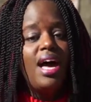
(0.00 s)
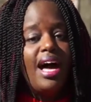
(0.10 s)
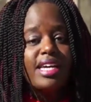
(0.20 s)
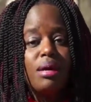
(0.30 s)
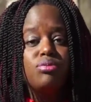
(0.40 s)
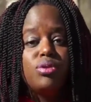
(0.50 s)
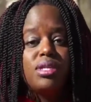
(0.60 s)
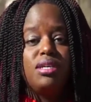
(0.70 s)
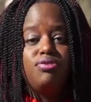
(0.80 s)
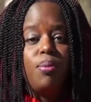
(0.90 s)
I came to
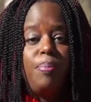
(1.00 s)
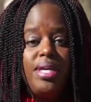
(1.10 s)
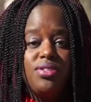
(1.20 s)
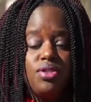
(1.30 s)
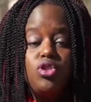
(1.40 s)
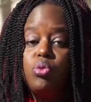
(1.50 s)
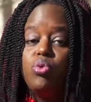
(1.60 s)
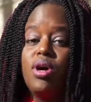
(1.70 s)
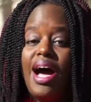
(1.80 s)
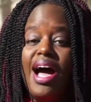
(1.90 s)
give you peace. You
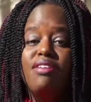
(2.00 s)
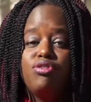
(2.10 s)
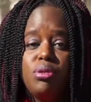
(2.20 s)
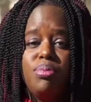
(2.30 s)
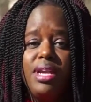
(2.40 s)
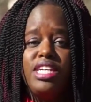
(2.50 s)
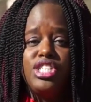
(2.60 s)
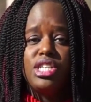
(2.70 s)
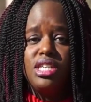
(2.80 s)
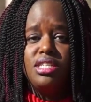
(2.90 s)
will have
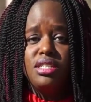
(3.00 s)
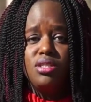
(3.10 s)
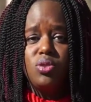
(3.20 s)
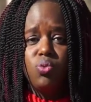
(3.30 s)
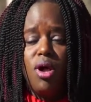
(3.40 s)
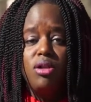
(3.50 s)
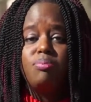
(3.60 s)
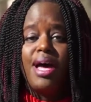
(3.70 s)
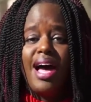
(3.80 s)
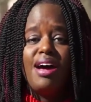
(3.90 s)
tribulation in this world,
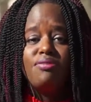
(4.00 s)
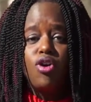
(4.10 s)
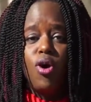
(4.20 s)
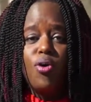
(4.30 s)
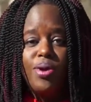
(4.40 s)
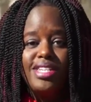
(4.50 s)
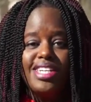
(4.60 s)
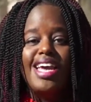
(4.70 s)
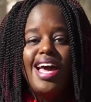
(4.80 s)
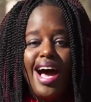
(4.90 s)
but have courage.
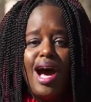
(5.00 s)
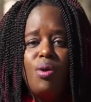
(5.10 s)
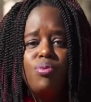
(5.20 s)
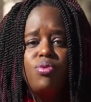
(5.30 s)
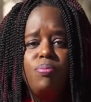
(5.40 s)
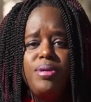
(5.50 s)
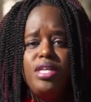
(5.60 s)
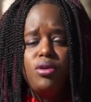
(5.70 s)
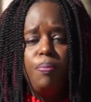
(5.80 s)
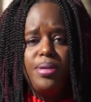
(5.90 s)
I will
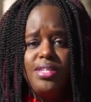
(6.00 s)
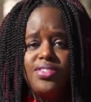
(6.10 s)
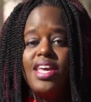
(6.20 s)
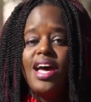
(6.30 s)
be your peace.